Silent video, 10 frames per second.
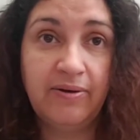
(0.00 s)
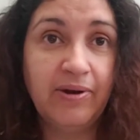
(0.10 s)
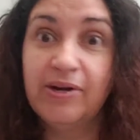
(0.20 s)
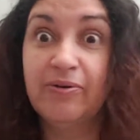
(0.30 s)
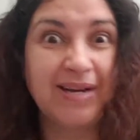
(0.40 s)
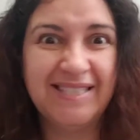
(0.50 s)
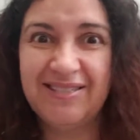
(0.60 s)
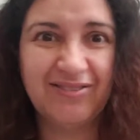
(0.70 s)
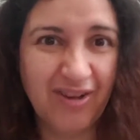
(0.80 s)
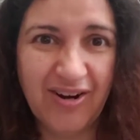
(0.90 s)
Where do I
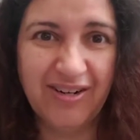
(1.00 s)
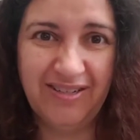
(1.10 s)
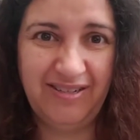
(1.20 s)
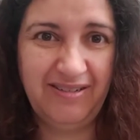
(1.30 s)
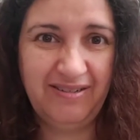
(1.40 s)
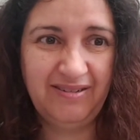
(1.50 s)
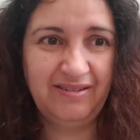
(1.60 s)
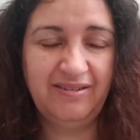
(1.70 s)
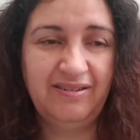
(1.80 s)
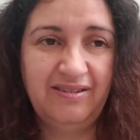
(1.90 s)
start?
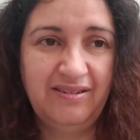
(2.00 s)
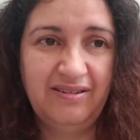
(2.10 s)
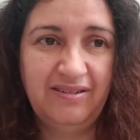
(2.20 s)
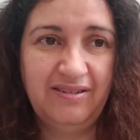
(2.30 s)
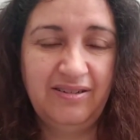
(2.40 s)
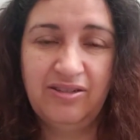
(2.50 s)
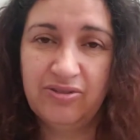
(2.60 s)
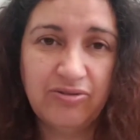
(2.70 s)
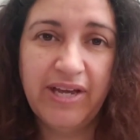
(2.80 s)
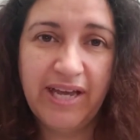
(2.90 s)

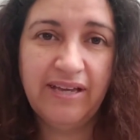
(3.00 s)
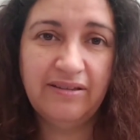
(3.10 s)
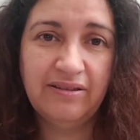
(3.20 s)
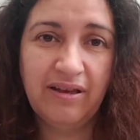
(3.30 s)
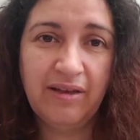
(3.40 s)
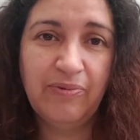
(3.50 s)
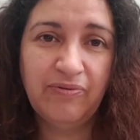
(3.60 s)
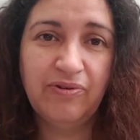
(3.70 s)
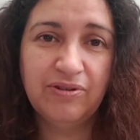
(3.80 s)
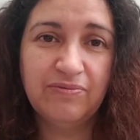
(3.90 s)
Do you hate April
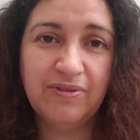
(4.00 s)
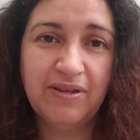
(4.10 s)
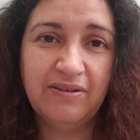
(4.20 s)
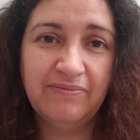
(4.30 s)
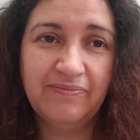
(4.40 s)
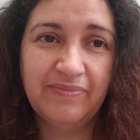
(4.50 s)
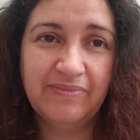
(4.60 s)
Fool's Day?